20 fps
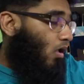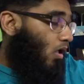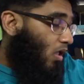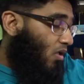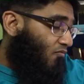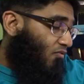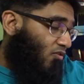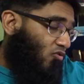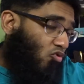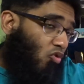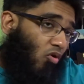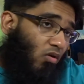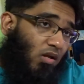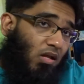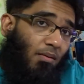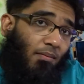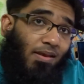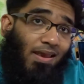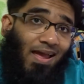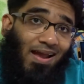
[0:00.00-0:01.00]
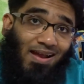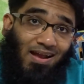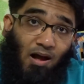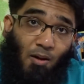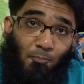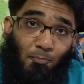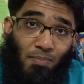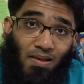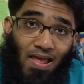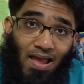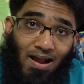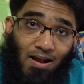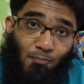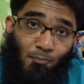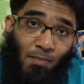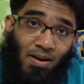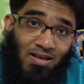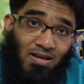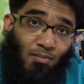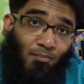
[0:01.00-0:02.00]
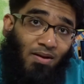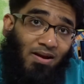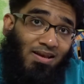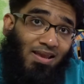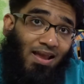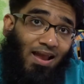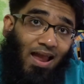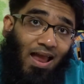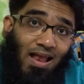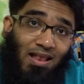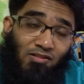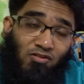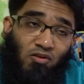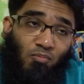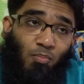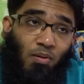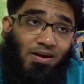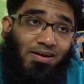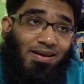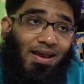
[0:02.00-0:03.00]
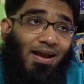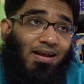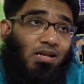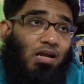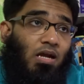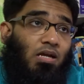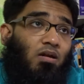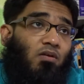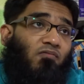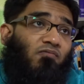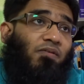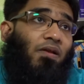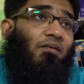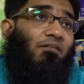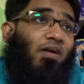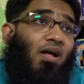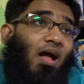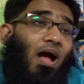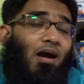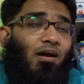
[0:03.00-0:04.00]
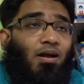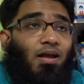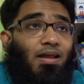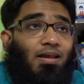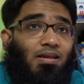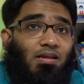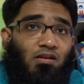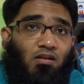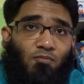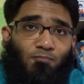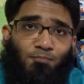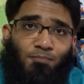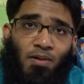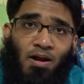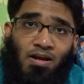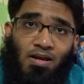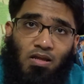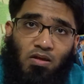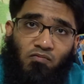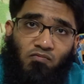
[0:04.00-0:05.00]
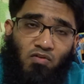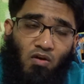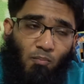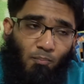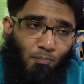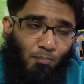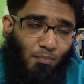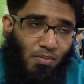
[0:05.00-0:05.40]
if you're talking about like complex mathematics algebra that kind of stuff again it depends if you're